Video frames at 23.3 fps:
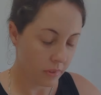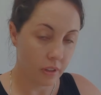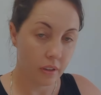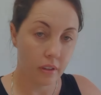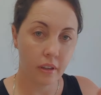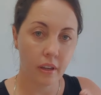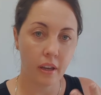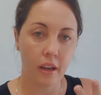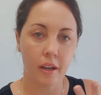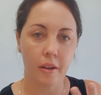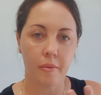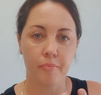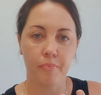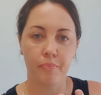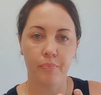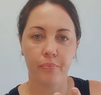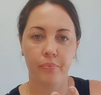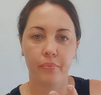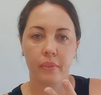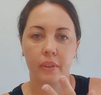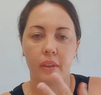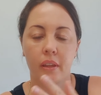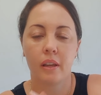Okay,
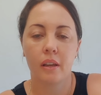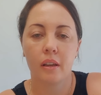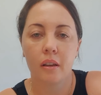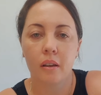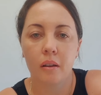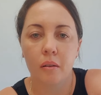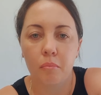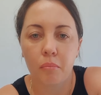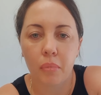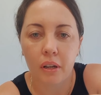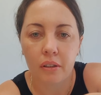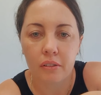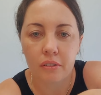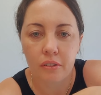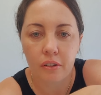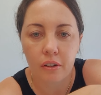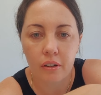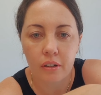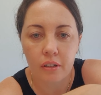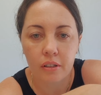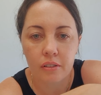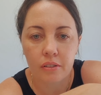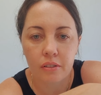base
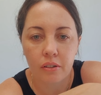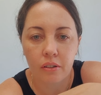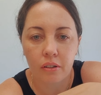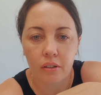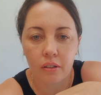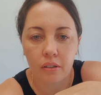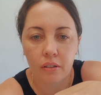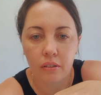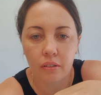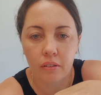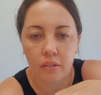coat is on,